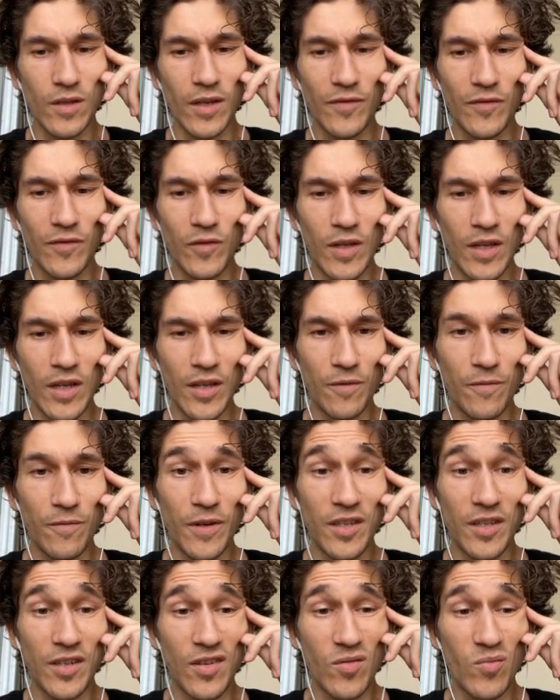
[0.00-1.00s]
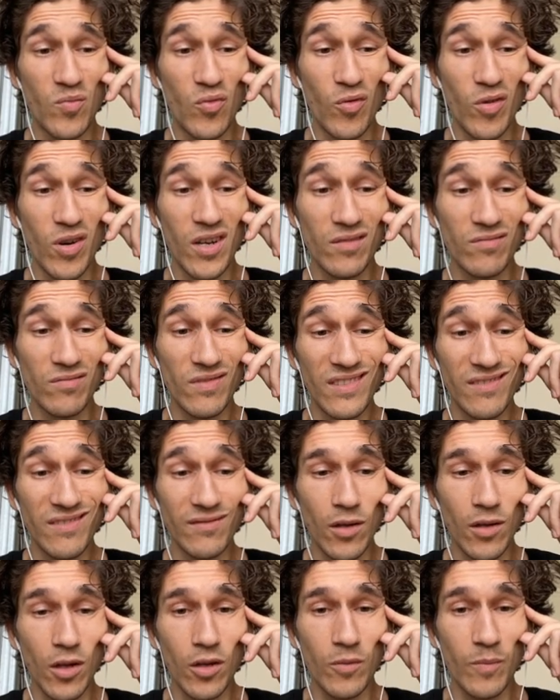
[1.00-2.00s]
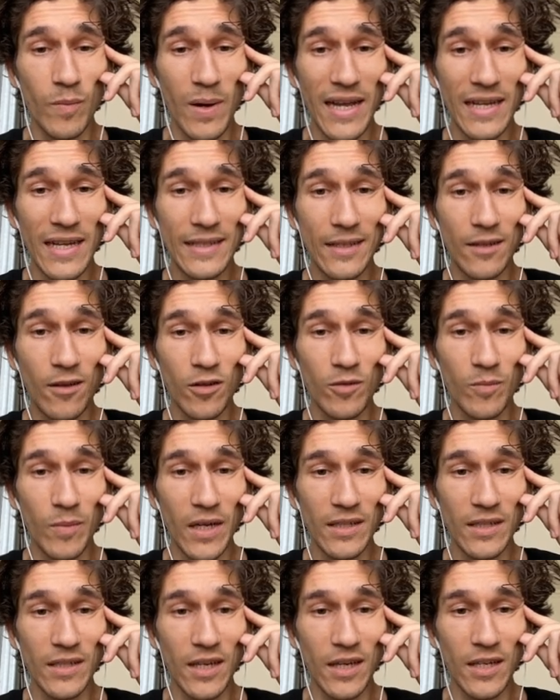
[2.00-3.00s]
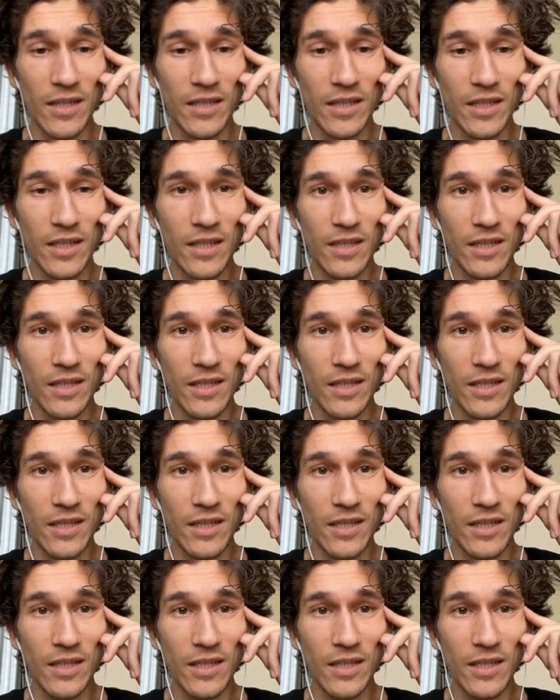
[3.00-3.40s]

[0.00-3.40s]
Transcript: Another victory point. No, not bad, not bad, guys.